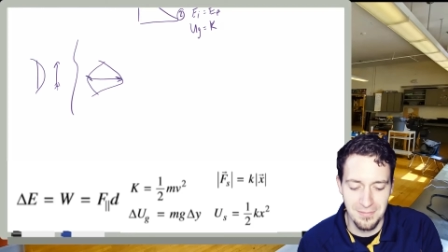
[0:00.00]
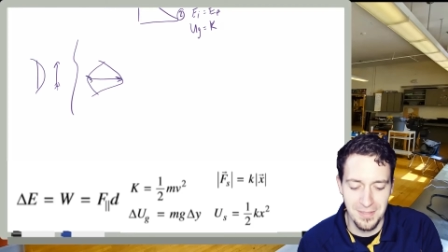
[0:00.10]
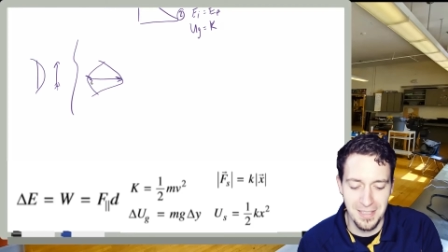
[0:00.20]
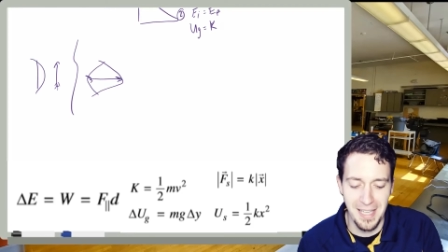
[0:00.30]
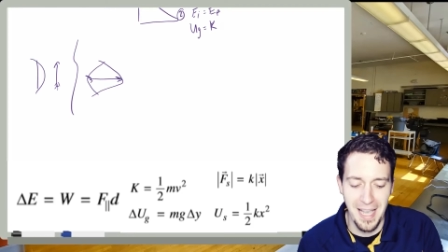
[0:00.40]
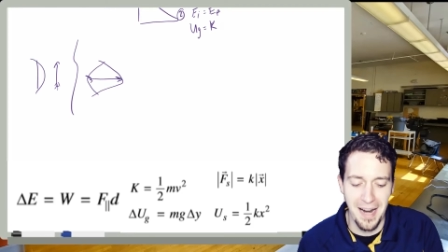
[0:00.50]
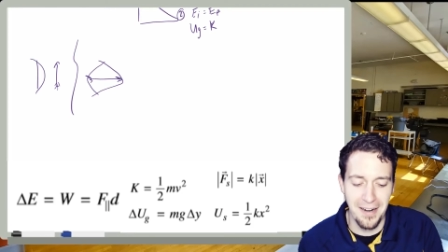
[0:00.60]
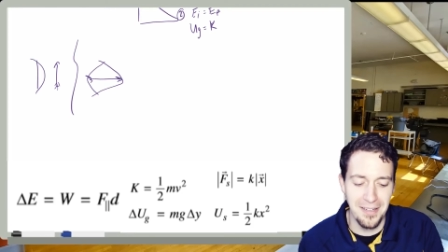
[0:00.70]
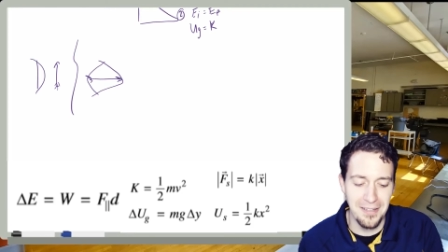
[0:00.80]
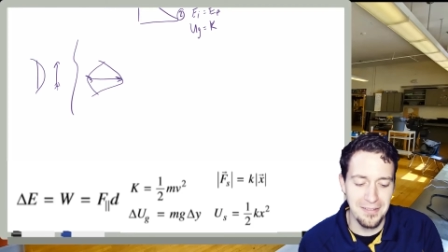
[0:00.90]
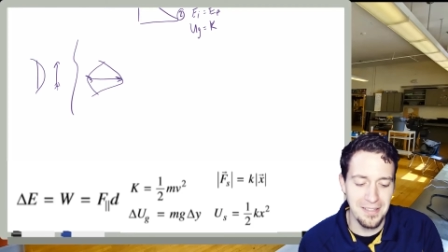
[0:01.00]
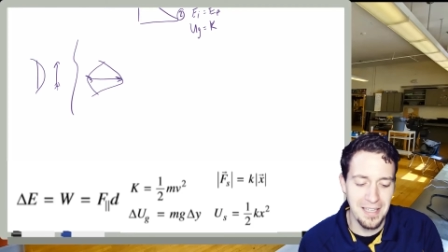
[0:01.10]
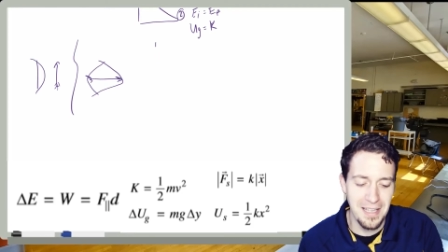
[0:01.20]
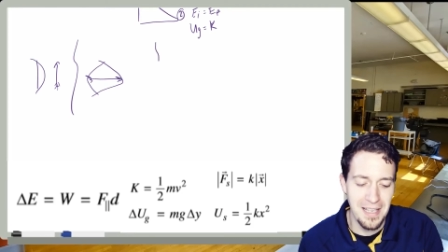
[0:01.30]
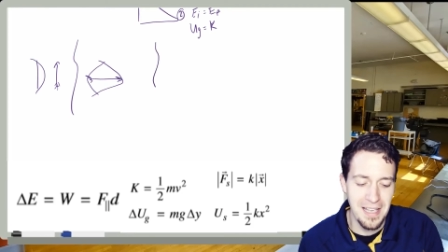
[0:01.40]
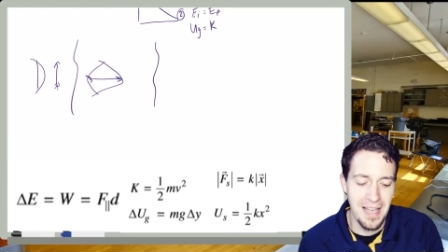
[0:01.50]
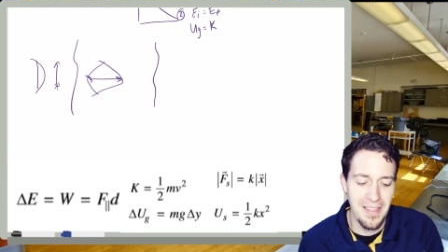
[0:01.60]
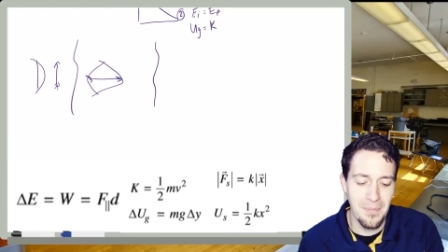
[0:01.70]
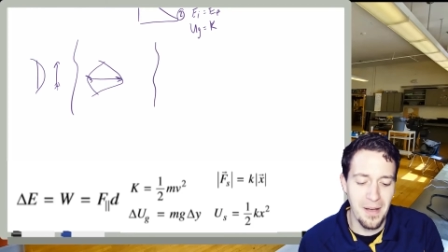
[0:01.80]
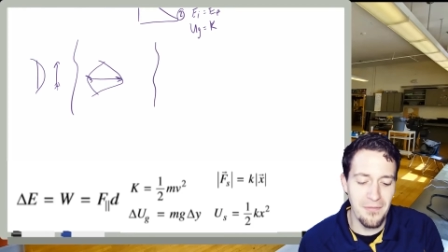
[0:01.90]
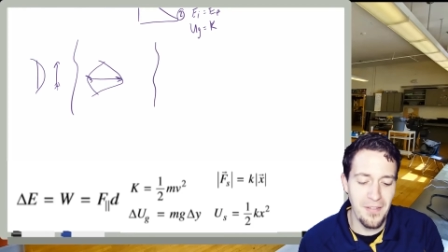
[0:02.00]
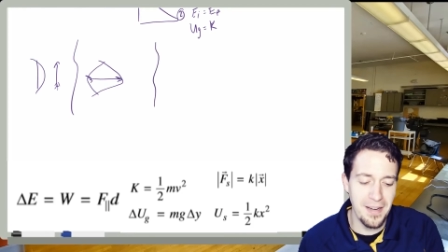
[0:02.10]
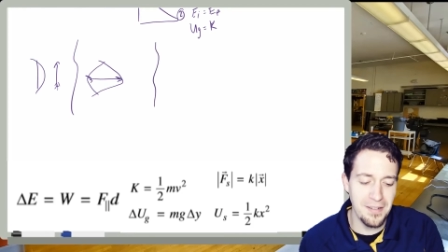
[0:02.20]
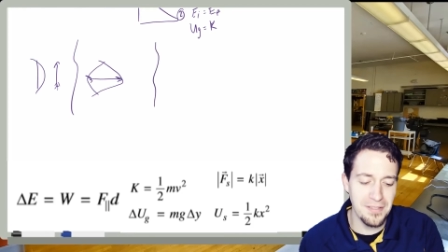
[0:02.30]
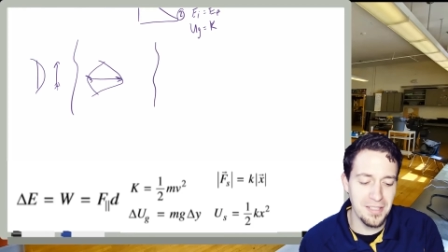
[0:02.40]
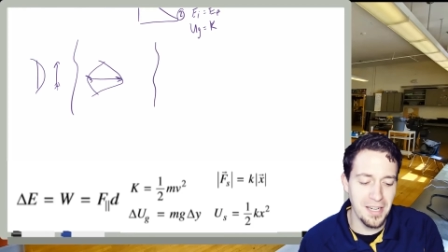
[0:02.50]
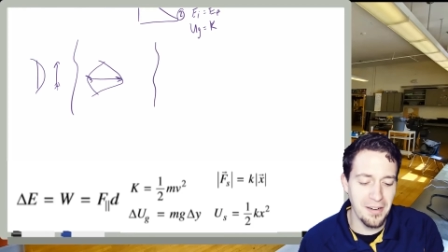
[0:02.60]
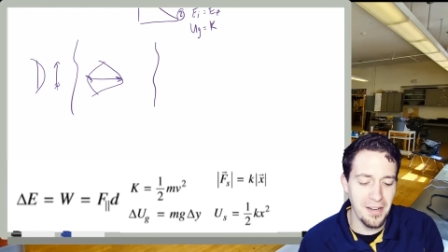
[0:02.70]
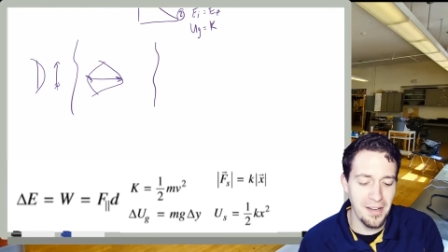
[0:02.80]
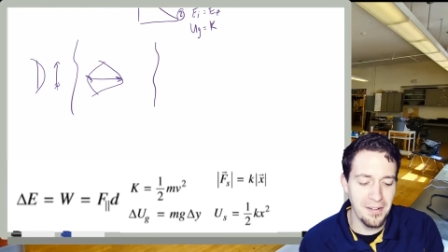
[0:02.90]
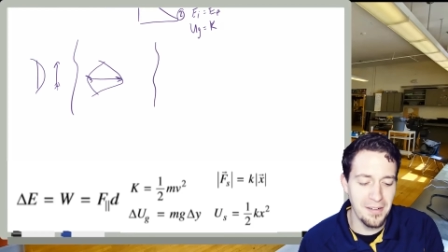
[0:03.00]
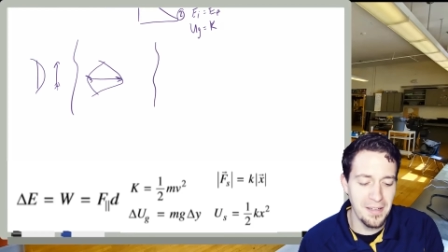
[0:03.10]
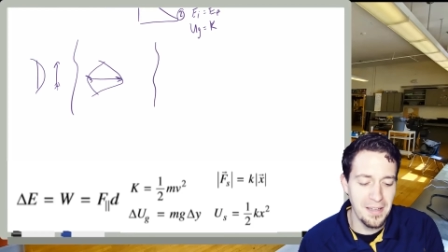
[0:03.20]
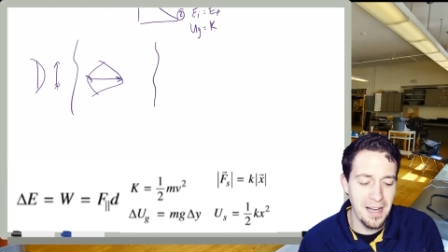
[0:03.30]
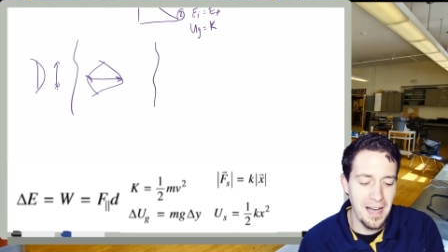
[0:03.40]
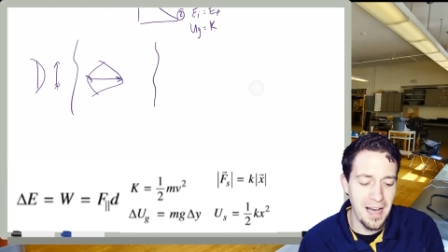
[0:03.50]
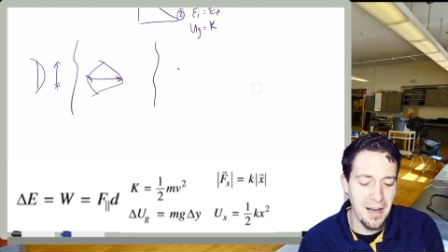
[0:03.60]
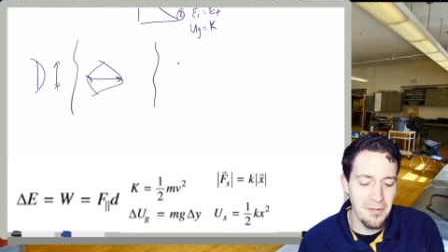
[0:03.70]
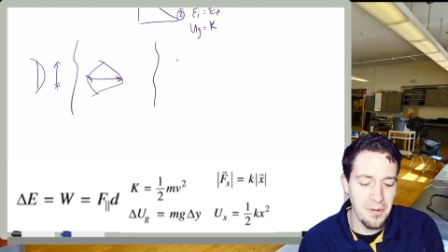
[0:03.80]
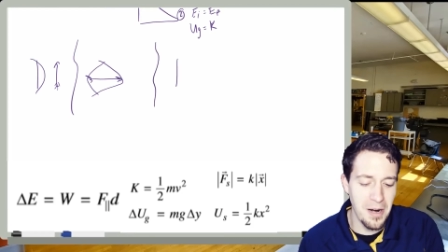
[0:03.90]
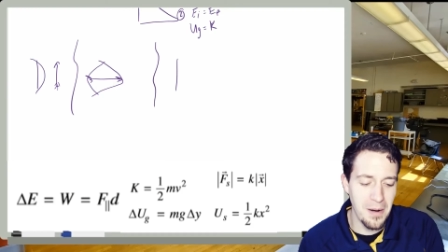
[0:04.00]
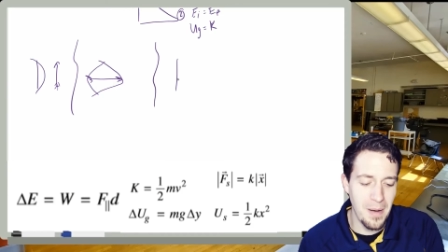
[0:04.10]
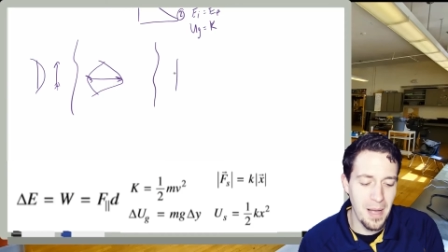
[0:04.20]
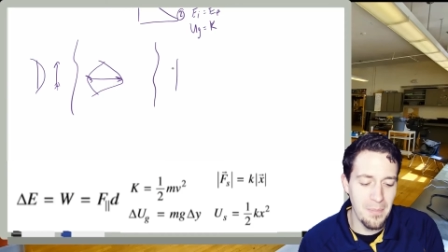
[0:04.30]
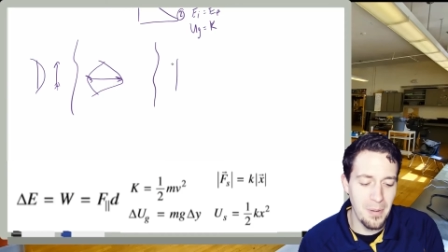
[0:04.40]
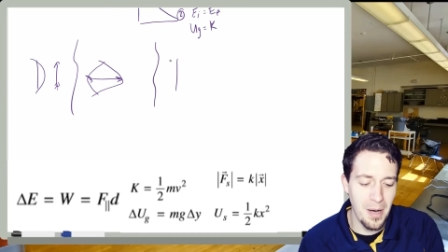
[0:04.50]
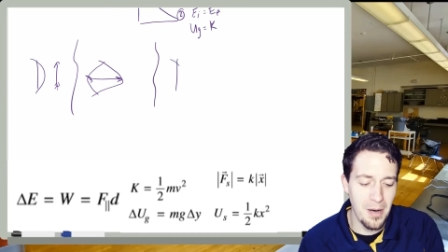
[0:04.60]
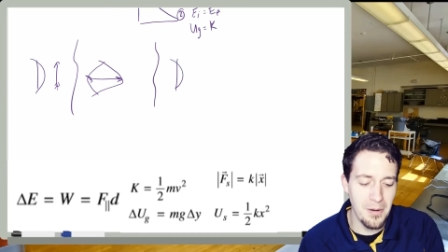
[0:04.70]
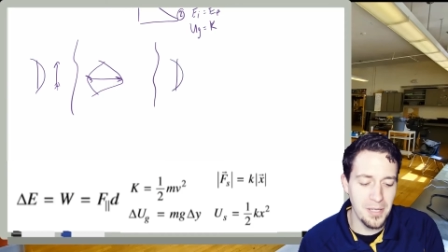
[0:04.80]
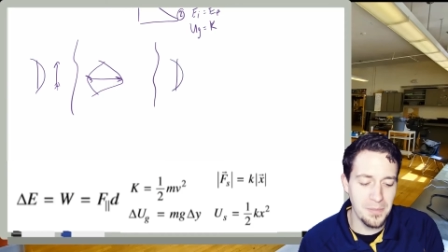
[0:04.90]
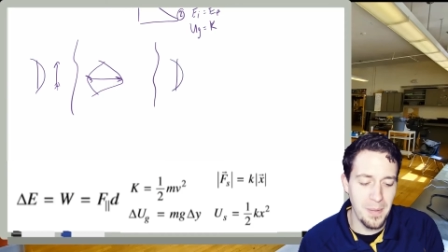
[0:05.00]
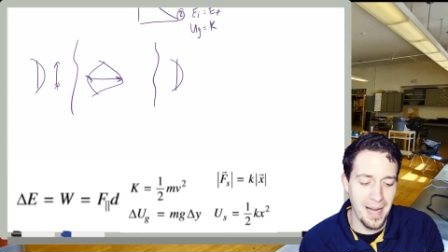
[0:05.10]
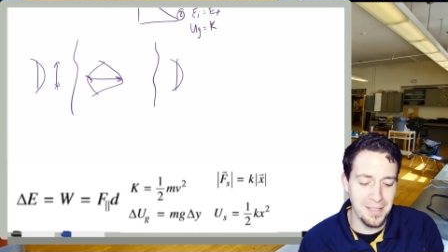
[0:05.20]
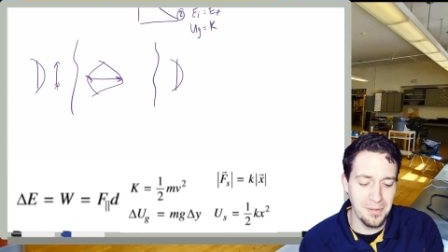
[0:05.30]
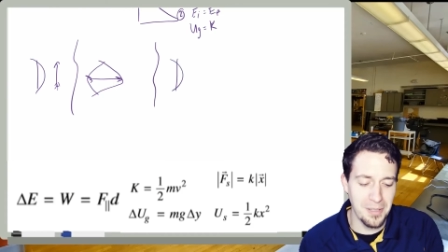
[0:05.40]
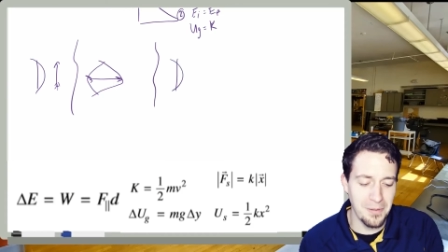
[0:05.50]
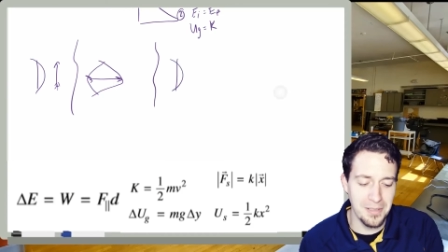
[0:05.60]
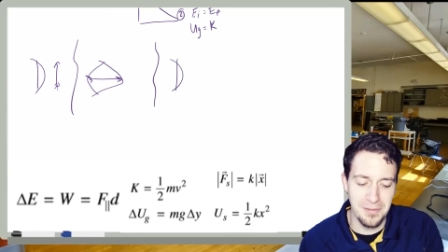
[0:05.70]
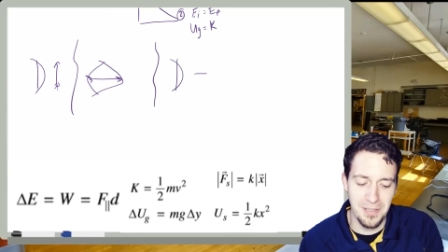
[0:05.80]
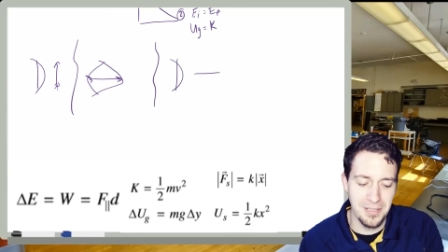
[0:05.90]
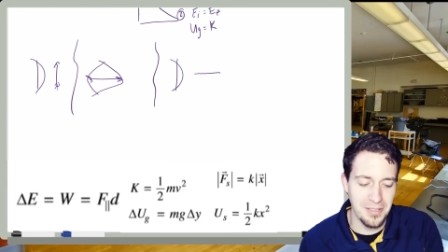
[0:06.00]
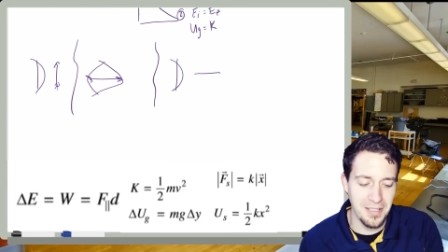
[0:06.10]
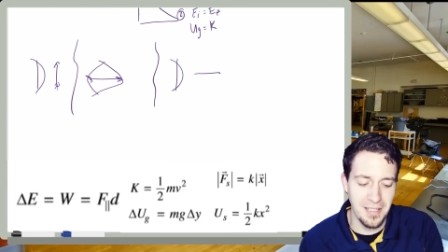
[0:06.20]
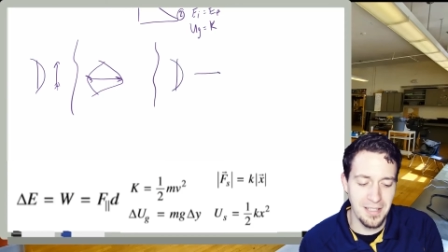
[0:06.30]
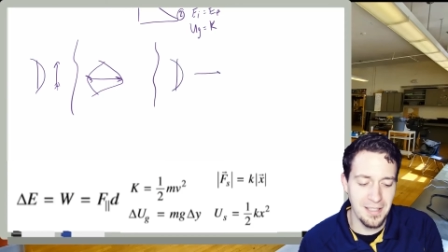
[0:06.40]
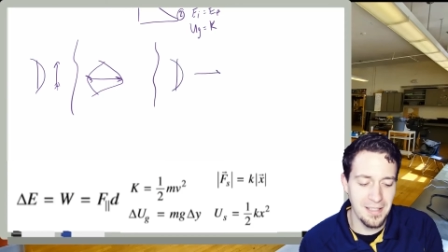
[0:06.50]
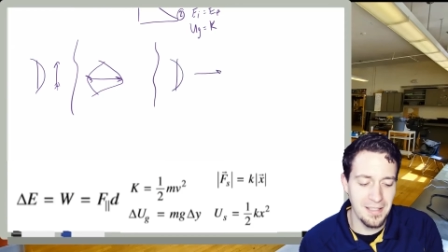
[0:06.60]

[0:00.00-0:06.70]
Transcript: with the arrow. And then my final scenario uh, where my bow is back to what it was originally